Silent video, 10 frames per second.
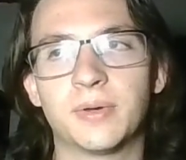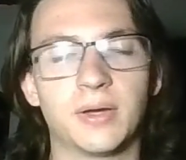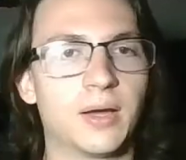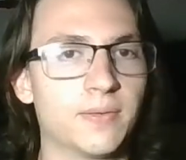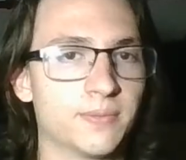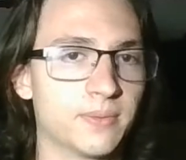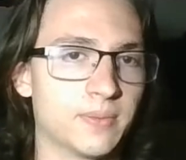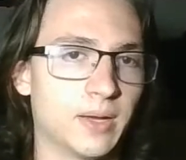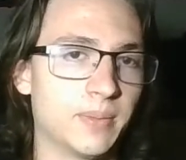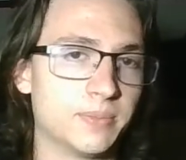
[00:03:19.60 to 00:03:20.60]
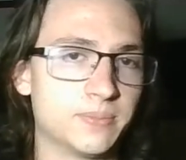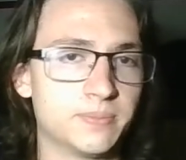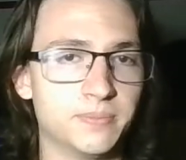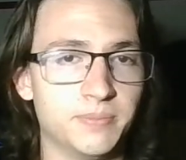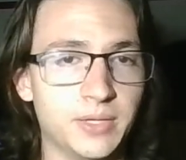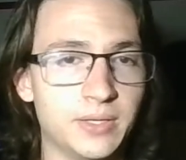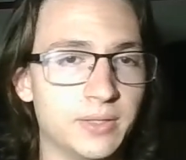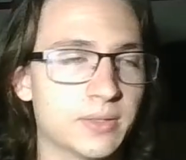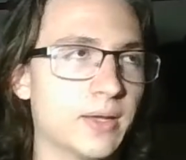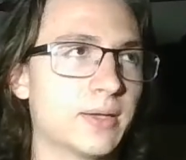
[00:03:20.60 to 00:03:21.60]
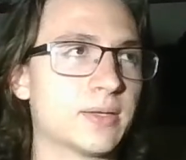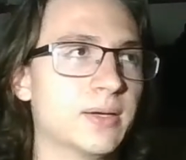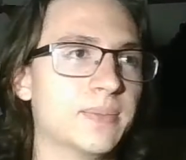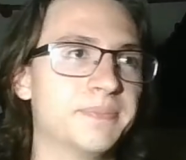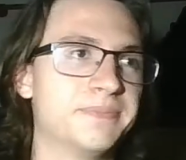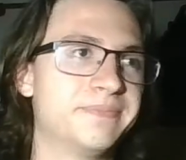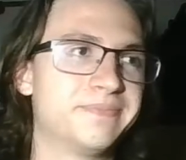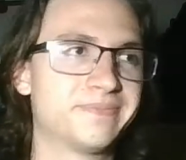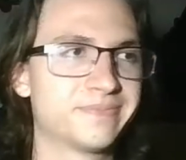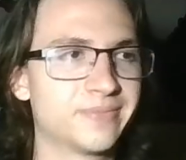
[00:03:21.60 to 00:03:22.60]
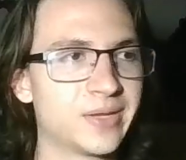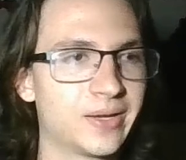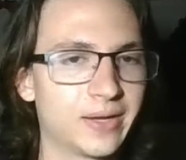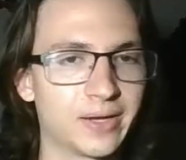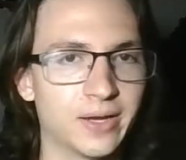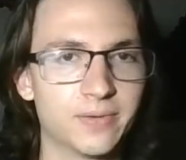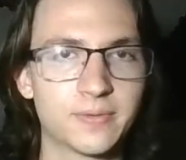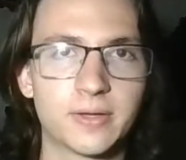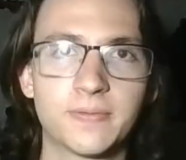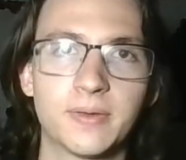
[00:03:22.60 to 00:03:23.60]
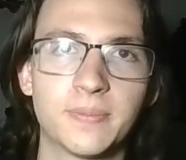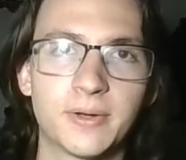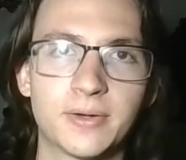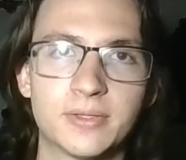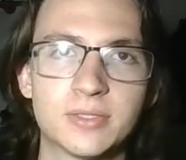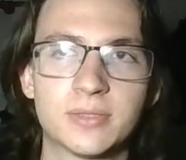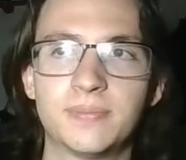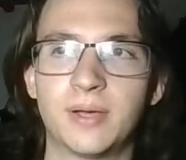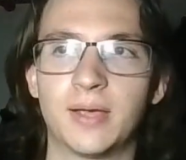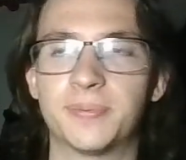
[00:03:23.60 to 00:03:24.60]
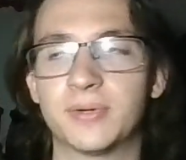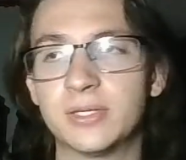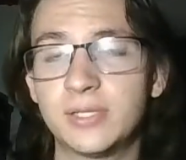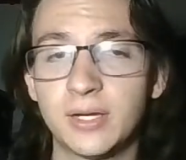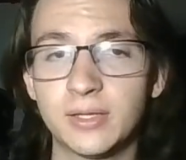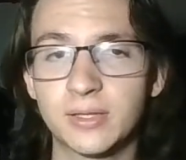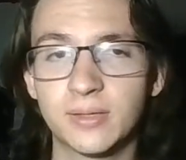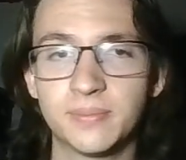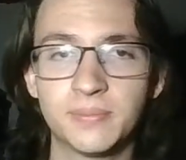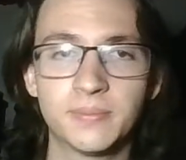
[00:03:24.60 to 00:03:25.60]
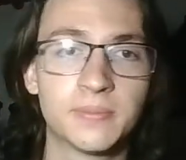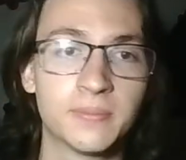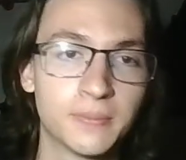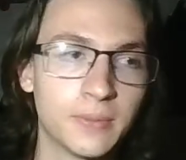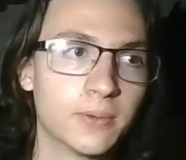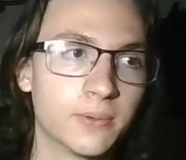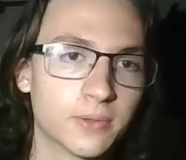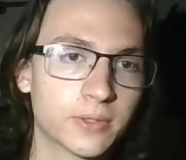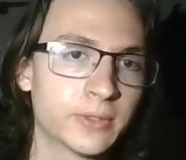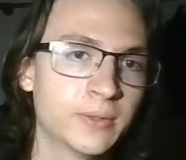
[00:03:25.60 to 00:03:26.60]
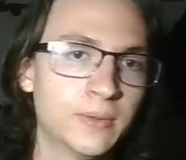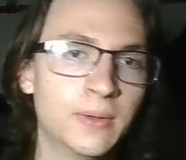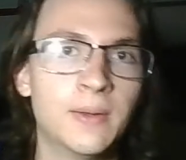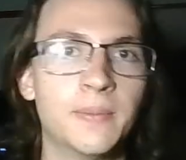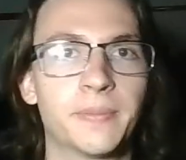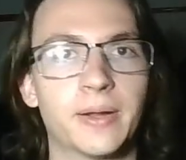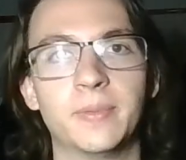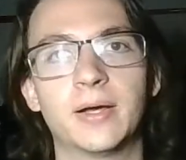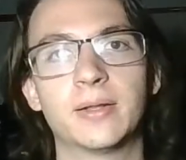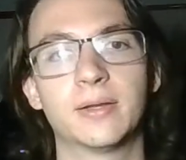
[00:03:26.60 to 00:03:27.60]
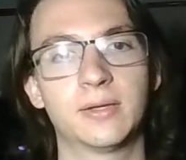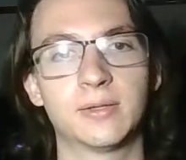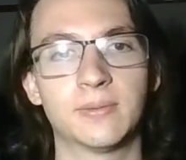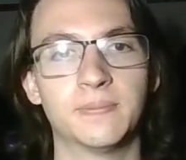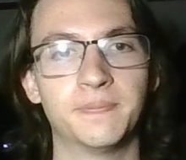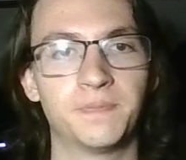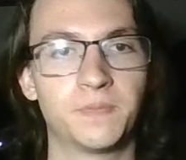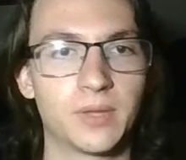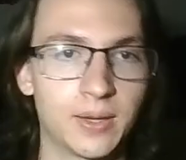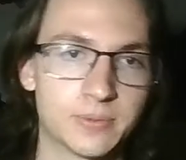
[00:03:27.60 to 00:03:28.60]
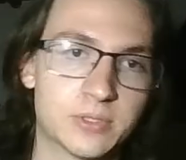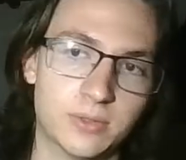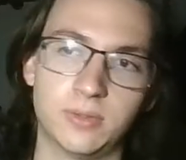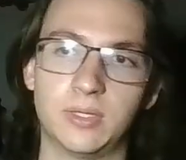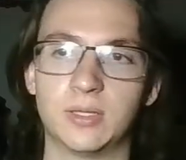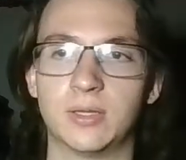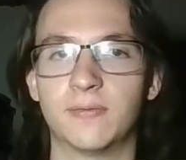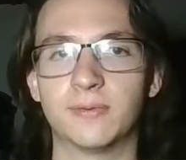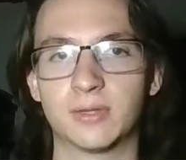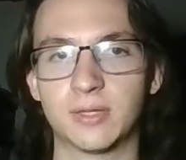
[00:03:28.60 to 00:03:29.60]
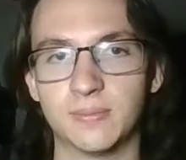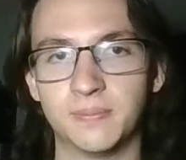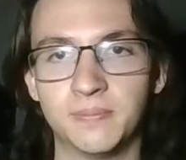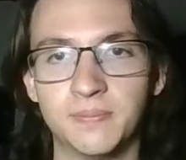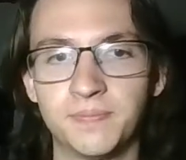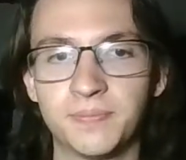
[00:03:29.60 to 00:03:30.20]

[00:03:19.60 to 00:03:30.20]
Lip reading: but I'm immediate like I kind of like vampires. I appreciate them in horror, but I'm not like absolutely in love with them.